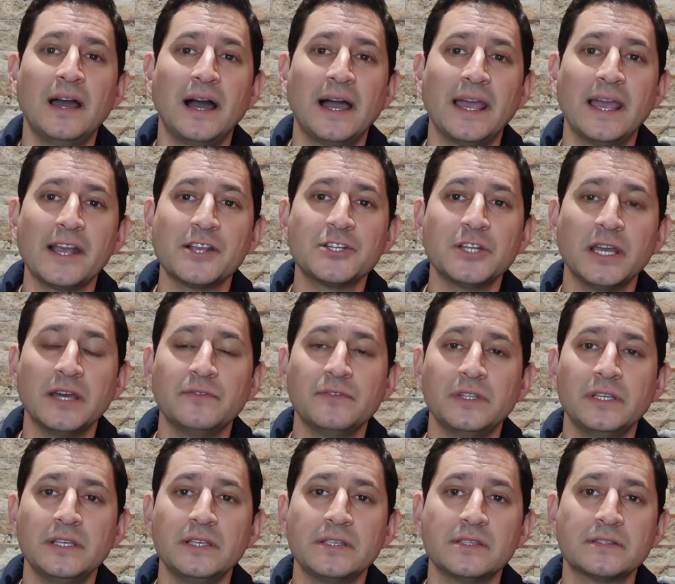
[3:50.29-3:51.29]
I actually have
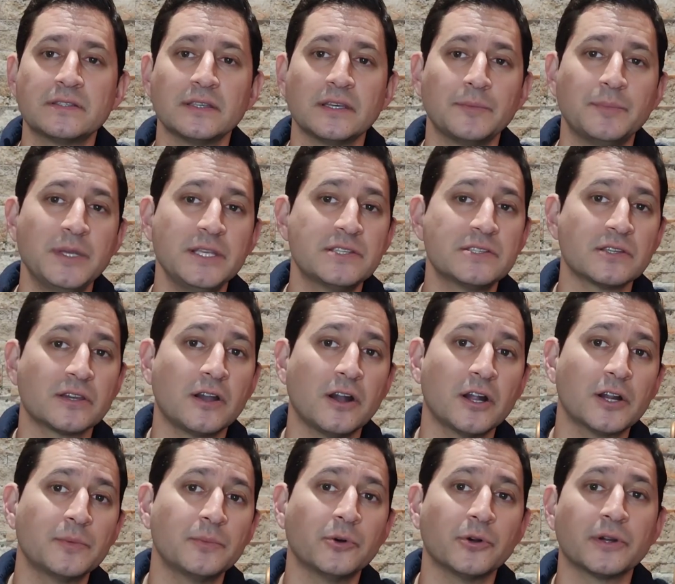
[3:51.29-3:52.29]
these pieces of
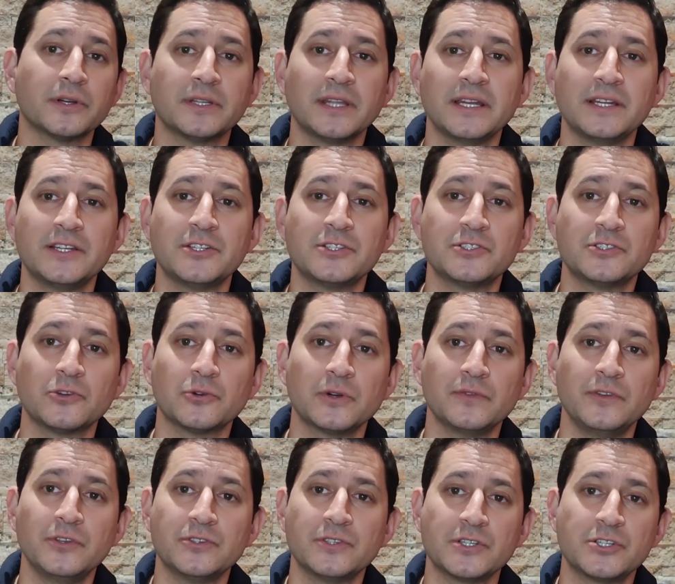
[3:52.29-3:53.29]
cardboard that I just sort
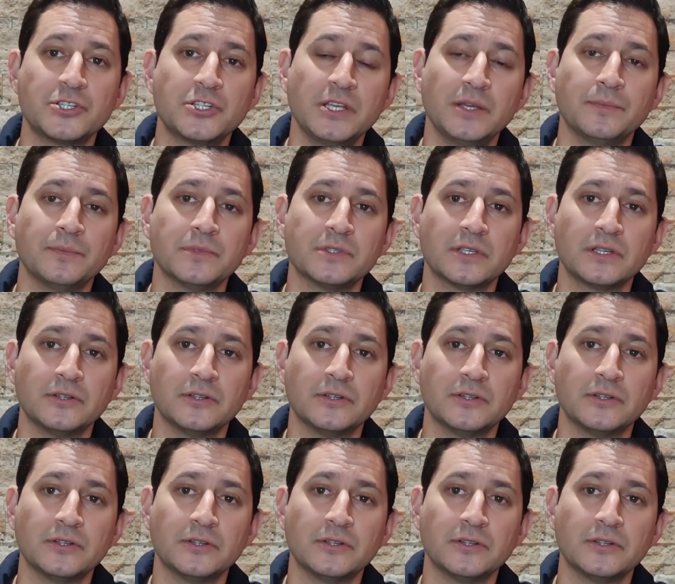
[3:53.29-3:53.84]
of use as shims,